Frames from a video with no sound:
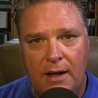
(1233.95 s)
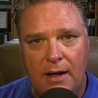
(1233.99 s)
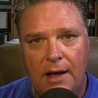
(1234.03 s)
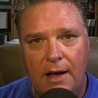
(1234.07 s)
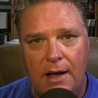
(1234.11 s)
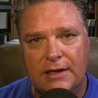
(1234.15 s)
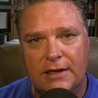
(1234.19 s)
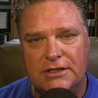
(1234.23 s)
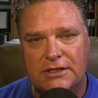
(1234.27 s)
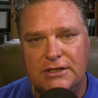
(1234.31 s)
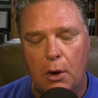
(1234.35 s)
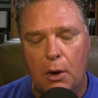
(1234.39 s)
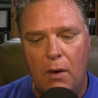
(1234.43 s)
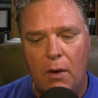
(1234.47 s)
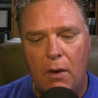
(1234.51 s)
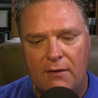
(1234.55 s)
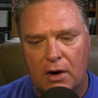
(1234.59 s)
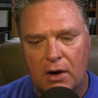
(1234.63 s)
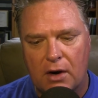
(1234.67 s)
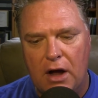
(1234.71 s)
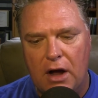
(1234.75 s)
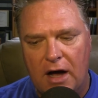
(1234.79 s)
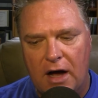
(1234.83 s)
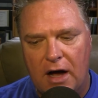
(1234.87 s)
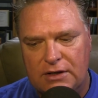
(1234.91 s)
And so whenever
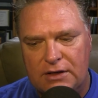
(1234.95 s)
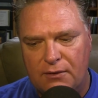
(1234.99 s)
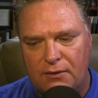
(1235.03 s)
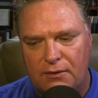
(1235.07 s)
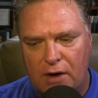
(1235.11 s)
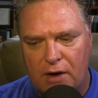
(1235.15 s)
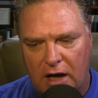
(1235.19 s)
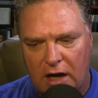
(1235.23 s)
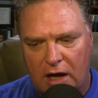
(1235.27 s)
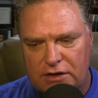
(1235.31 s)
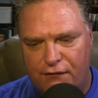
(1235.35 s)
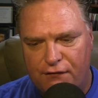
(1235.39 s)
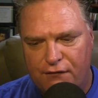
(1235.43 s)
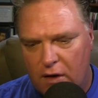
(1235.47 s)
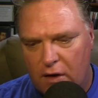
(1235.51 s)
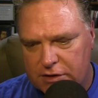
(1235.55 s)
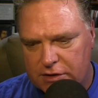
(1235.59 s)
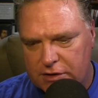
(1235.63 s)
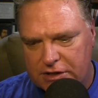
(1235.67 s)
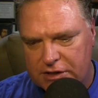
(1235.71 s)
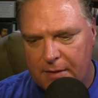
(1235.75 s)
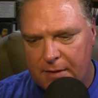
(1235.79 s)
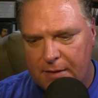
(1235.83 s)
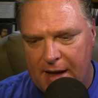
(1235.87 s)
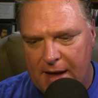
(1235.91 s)
God's
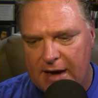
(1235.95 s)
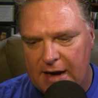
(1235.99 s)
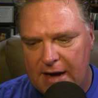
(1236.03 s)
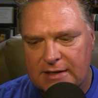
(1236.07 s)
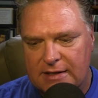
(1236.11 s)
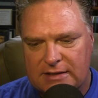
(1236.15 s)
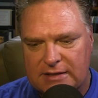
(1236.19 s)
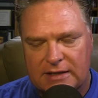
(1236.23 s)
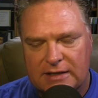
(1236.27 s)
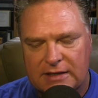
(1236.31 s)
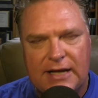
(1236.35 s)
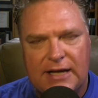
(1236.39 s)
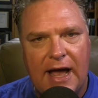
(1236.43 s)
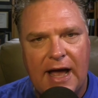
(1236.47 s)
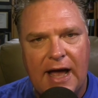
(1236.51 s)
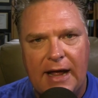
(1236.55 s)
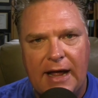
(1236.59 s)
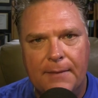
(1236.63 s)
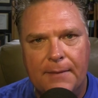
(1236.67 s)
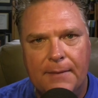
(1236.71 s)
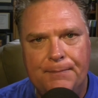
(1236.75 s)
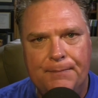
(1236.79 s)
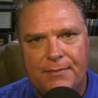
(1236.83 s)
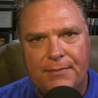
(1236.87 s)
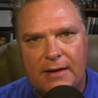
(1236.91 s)
first command is this, hey,
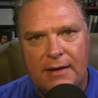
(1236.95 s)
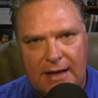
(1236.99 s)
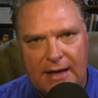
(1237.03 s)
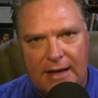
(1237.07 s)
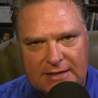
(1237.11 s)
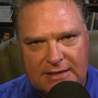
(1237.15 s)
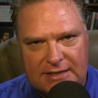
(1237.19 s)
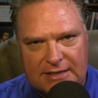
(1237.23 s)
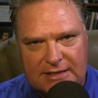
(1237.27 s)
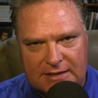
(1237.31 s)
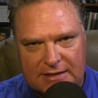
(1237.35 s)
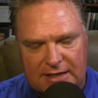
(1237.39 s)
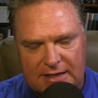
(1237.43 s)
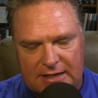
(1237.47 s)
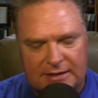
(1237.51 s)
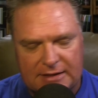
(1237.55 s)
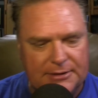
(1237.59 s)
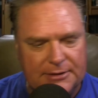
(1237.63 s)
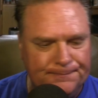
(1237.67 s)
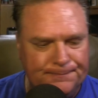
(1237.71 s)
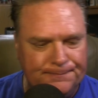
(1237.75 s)
he says this.